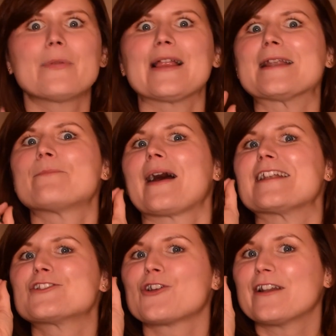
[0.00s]
Played
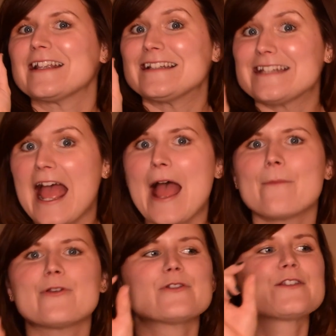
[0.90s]
by Johnny
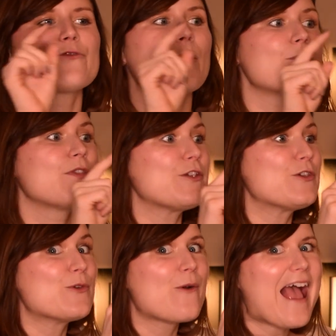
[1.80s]
Depp, who's from
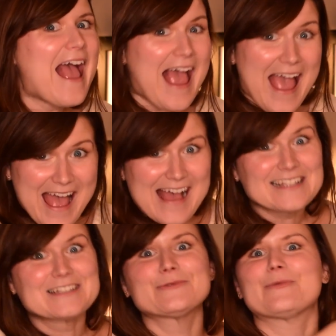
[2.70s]
the
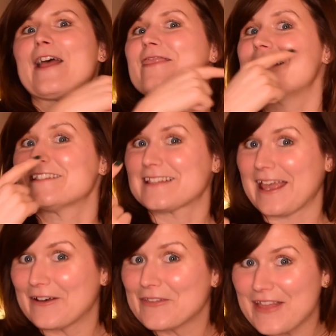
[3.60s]
US, and the
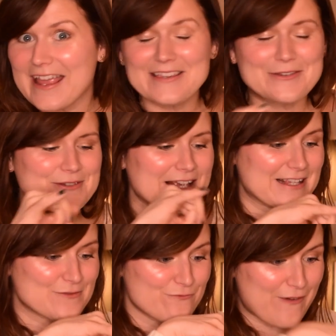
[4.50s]
scale they use
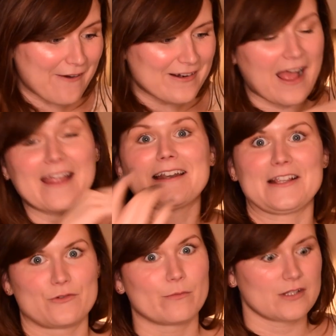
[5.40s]
is Fahrenheit, and
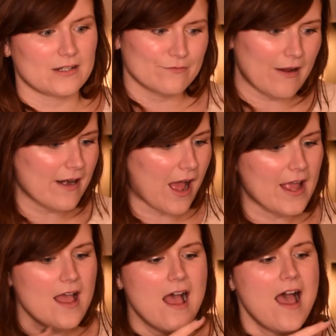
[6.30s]
he's representing
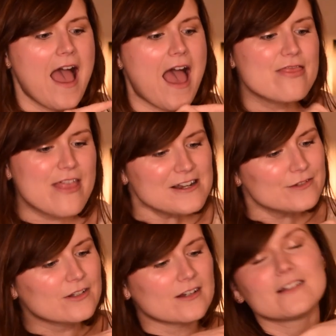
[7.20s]
Fahrenheit. And then
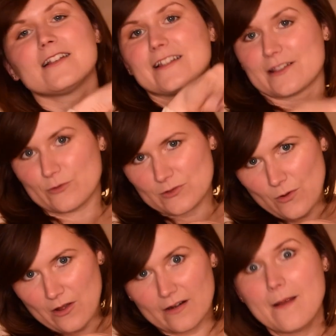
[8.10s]
you've got Elizabeth
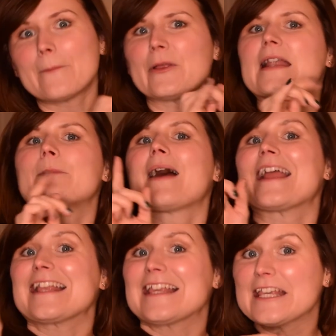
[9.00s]
Swan, played
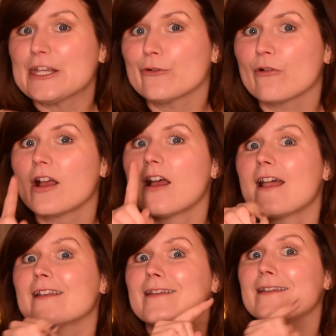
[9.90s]
by Keira
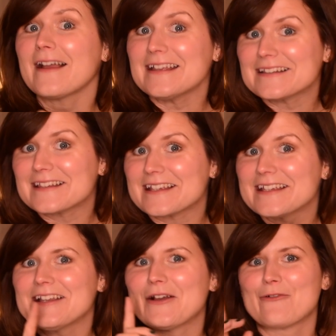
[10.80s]

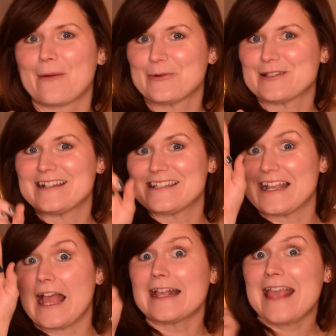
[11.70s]
Knightley,
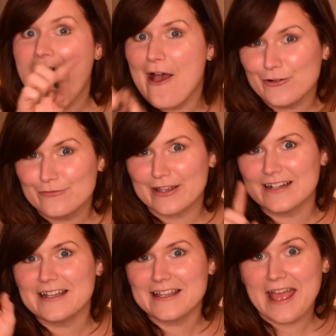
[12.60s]
representing
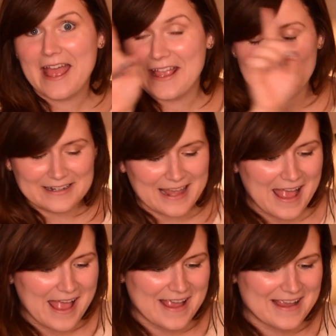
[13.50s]
Kelvin,
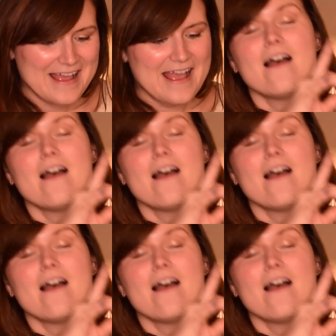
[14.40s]
K-K.